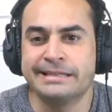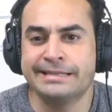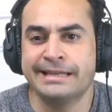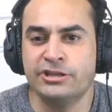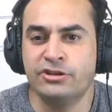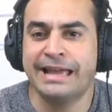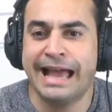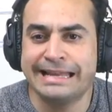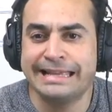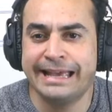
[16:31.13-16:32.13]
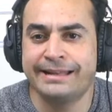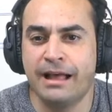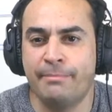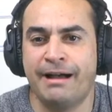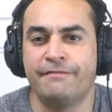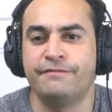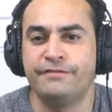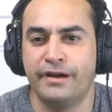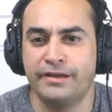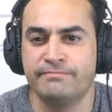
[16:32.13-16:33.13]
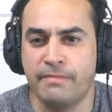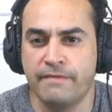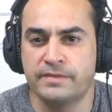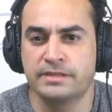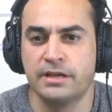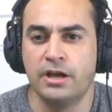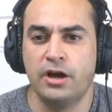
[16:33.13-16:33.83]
is that you can get about 5 months